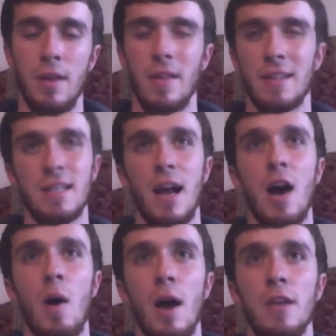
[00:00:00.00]
That's kind of
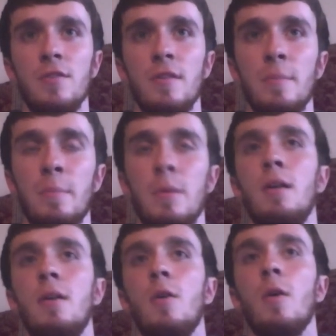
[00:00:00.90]
how I use him,
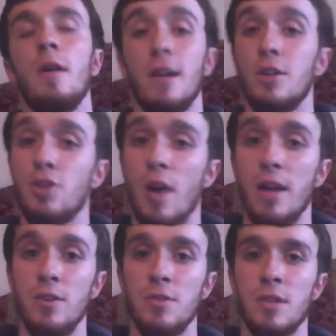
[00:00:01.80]
or like I try
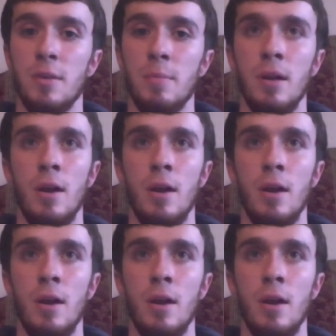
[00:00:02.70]
to use him.